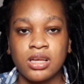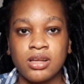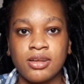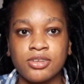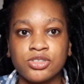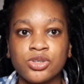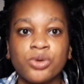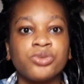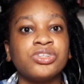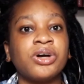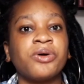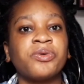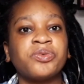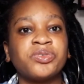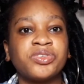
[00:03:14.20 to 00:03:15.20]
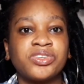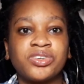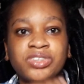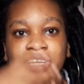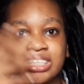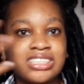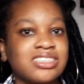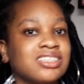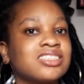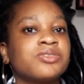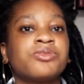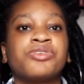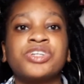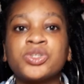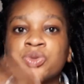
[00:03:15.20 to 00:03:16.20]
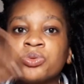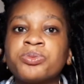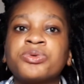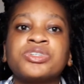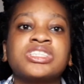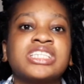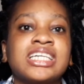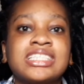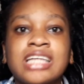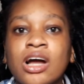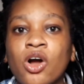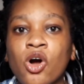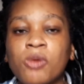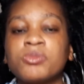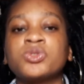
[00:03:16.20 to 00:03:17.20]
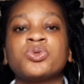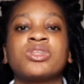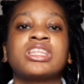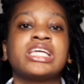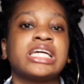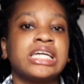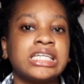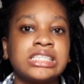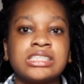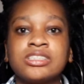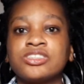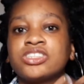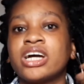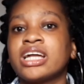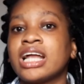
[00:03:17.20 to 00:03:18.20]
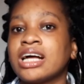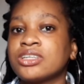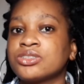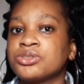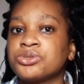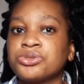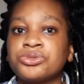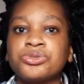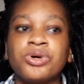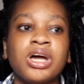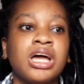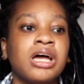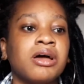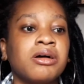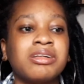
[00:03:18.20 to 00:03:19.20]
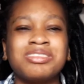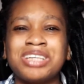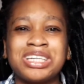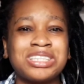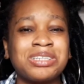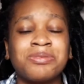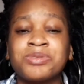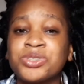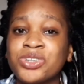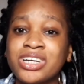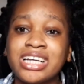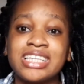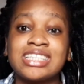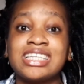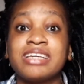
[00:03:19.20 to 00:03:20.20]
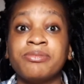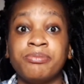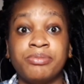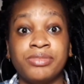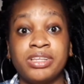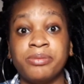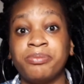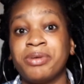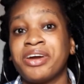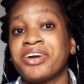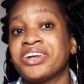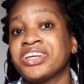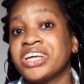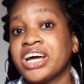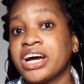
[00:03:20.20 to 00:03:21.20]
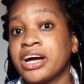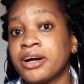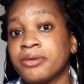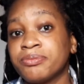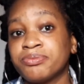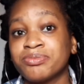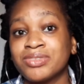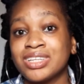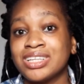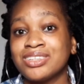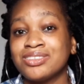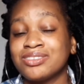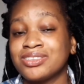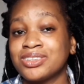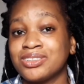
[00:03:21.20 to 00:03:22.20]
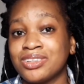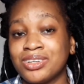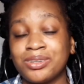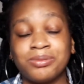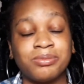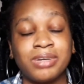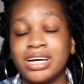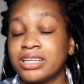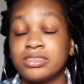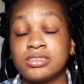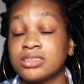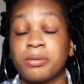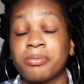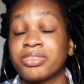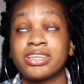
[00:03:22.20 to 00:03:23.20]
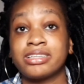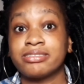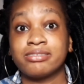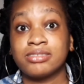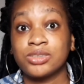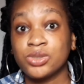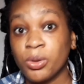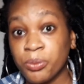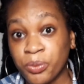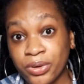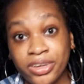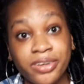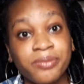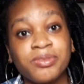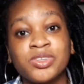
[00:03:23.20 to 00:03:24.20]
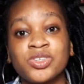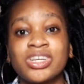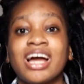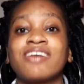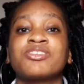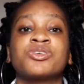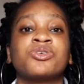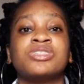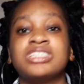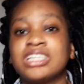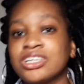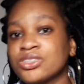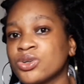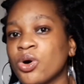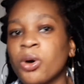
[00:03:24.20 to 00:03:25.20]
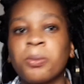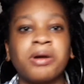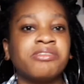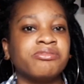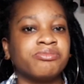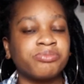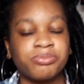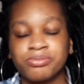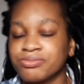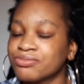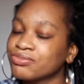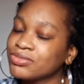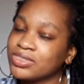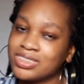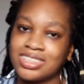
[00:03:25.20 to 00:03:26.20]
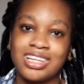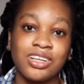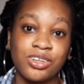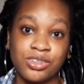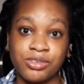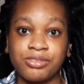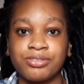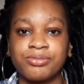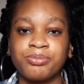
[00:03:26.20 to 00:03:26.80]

So there's this ritual process that comes with it. The child has to. There's some children that say they bury their something somewhere, so they have to go dig it up, and a lot of